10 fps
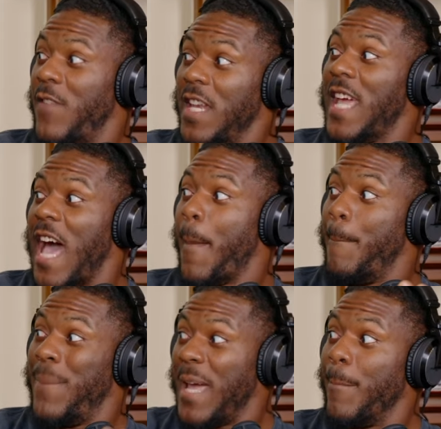Vinny got a
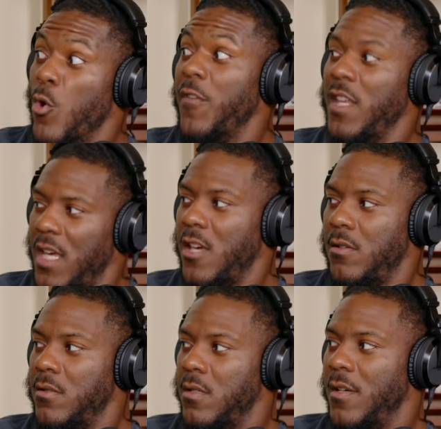big movie deal,
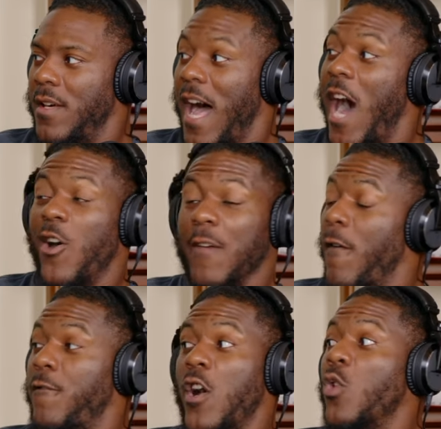I don't give a
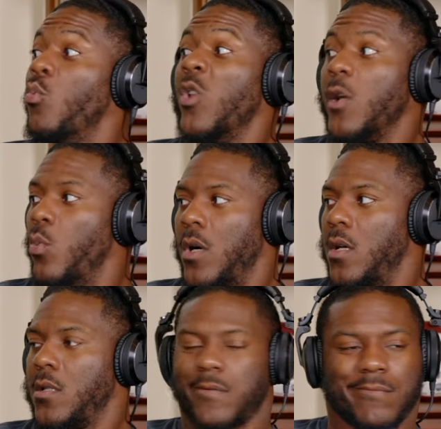fuck what it
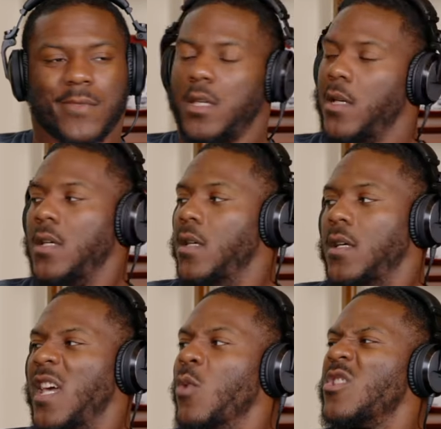was.
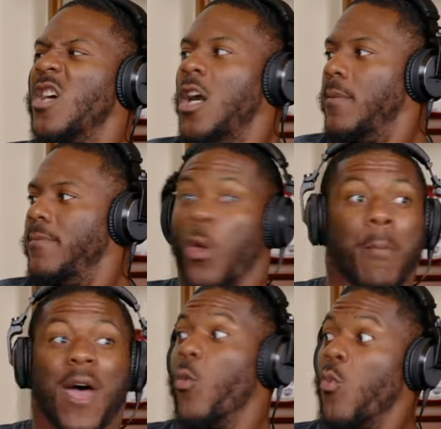It was up, no
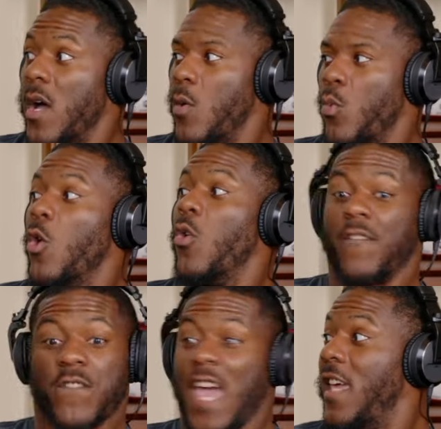matter what. Sure. We going to
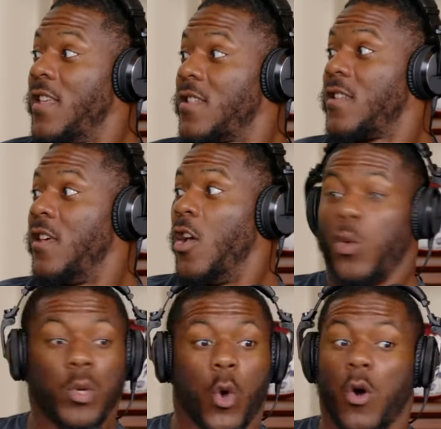Vegas.
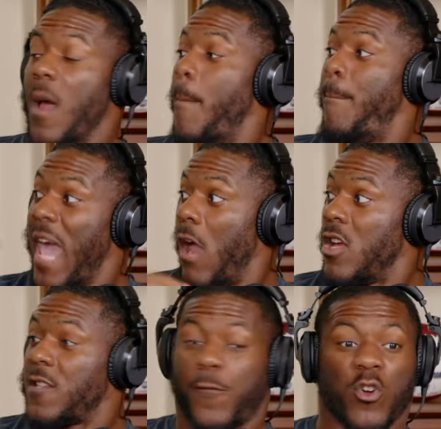We going to Paris
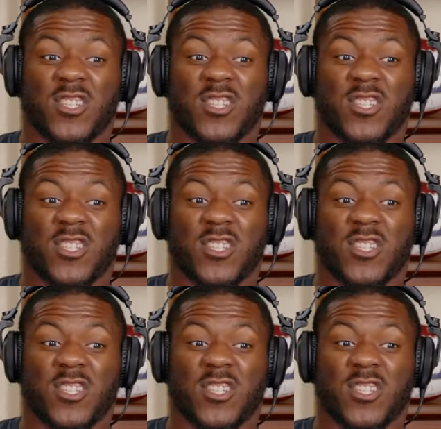for a